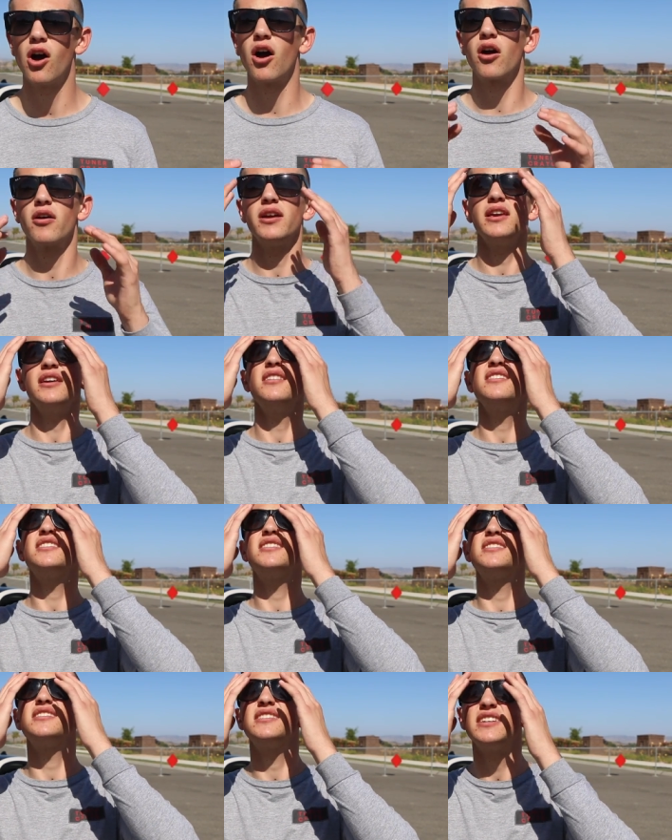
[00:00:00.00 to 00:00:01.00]
are
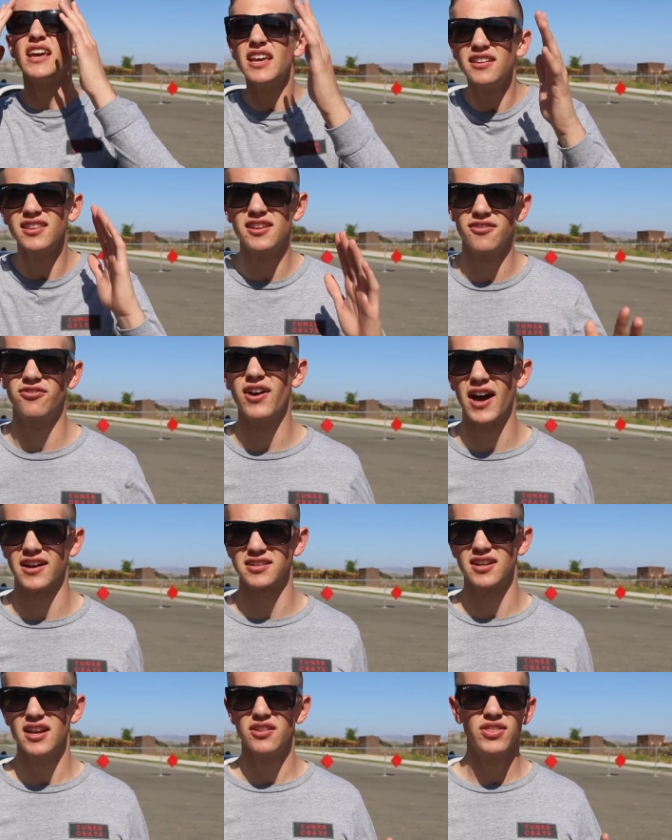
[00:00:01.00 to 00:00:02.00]
insanely
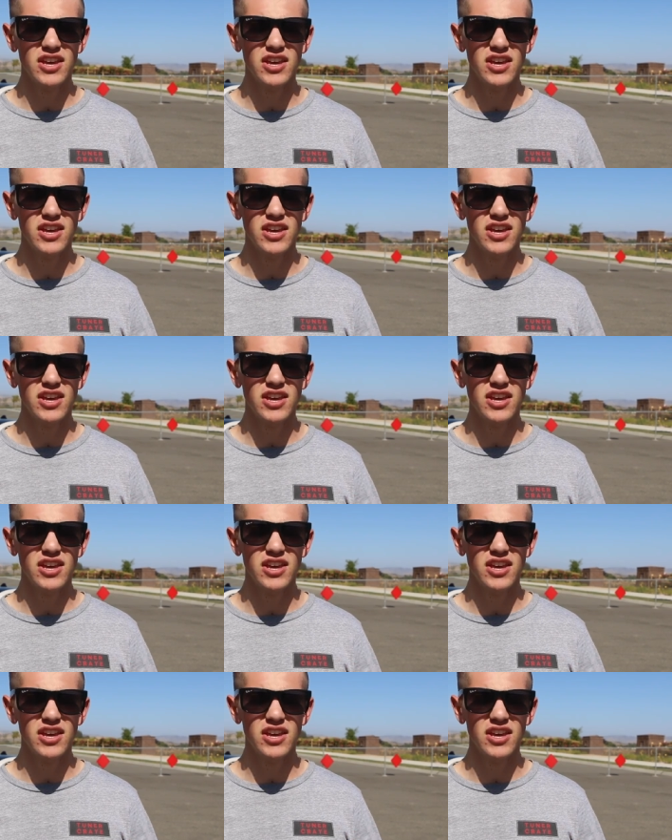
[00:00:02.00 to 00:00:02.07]
fast.